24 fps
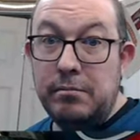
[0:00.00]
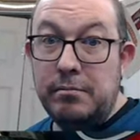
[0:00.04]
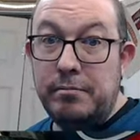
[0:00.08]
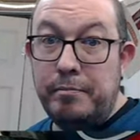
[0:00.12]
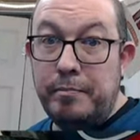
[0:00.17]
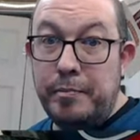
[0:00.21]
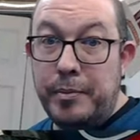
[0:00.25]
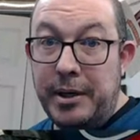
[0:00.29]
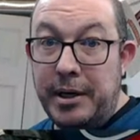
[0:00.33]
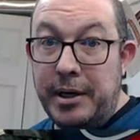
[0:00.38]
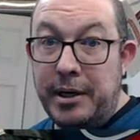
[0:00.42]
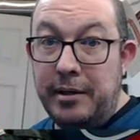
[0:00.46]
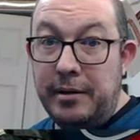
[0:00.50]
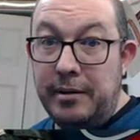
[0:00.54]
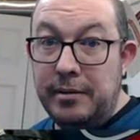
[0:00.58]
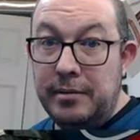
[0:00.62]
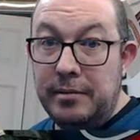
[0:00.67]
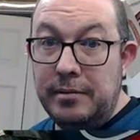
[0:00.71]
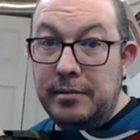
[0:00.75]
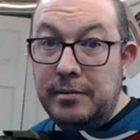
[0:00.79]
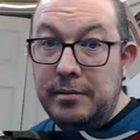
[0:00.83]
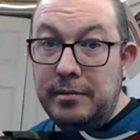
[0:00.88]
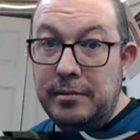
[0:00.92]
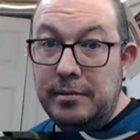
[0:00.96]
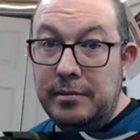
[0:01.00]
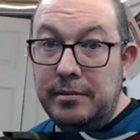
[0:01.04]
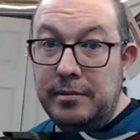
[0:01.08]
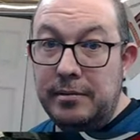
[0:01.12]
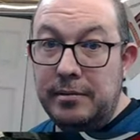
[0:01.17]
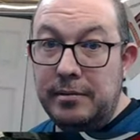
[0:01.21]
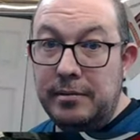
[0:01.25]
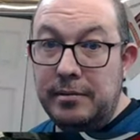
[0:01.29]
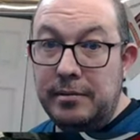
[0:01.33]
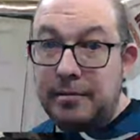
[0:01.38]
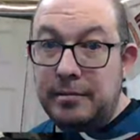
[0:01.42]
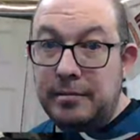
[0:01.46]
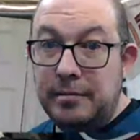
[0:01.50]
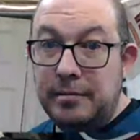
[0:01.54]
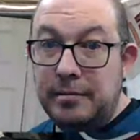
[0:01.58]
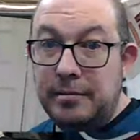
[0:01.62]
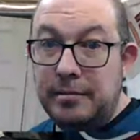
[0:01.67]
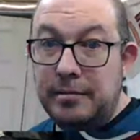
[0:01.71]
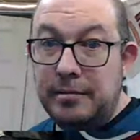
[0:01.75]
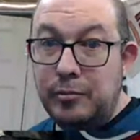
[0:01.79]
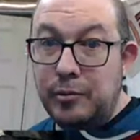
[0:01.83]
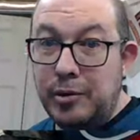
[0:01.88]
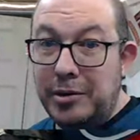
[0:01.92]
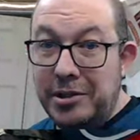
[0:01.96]
But
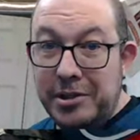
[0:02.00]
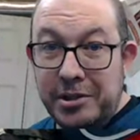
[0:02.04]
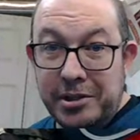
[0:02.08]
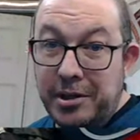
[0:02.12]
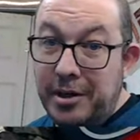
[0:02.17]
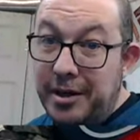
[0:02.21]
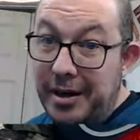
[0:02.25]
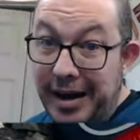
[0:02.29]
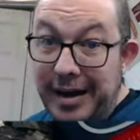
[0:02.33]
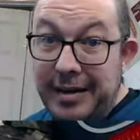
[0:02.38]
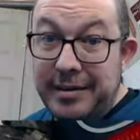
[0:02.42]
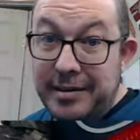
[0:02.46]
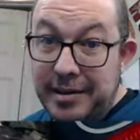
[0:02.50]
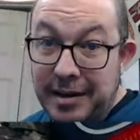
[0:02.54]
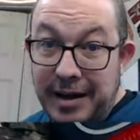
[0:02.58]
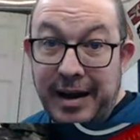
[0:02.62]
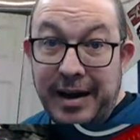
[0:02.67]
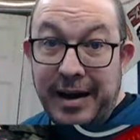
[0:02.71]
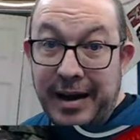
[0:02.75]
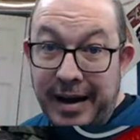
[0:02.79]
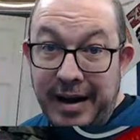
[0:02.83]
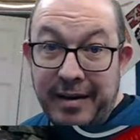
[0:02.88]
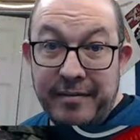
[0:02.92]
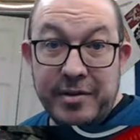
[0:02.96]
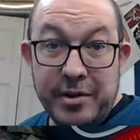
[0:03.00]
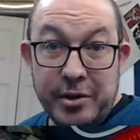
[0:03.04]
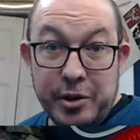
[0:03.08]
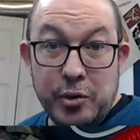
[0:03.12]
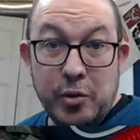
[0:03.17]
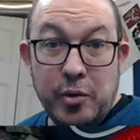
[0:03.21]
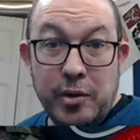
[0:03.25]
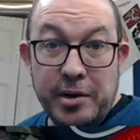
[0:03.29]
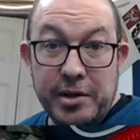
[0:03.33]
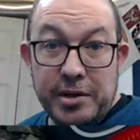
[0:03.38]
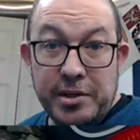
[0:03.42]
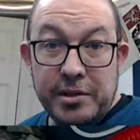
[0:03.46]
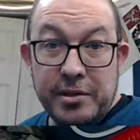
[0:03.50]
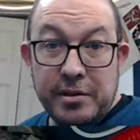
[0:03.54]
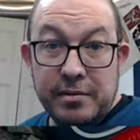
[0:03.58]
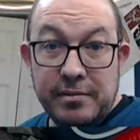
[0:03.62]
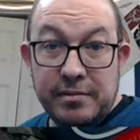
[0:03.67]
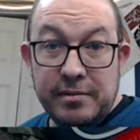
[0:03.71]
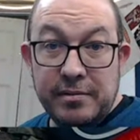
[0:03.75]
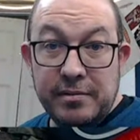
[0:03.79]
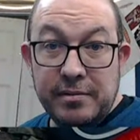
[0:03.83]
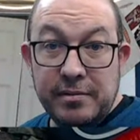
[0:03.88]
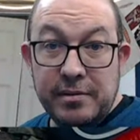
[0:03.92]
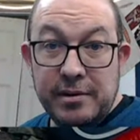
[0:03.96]
once it's connected, I have the choice of
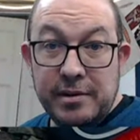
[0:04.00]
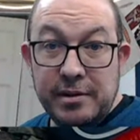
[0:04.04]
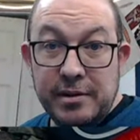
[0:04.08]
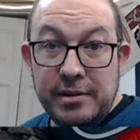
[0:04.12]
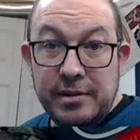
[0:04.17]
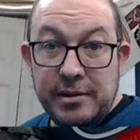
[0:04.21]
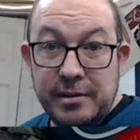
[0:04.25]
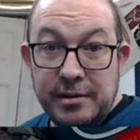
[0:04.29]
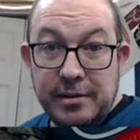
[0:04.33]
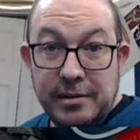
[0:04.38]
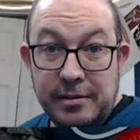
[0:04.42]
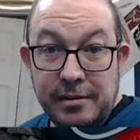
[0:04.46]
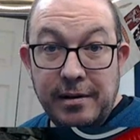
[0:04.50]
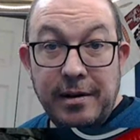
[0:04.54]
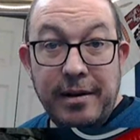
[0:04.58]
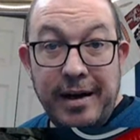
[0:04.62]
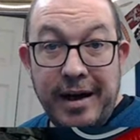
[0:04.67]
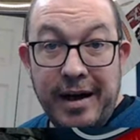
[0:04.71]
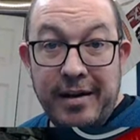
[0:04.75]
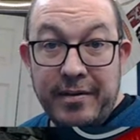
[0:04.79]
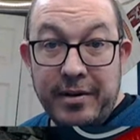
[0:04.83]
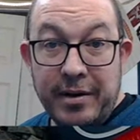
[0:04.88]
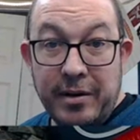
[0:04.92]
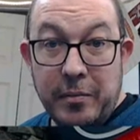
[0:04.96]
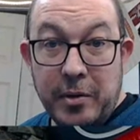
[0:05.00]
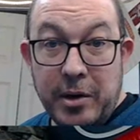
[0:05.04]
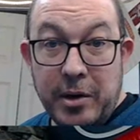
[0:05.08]
having my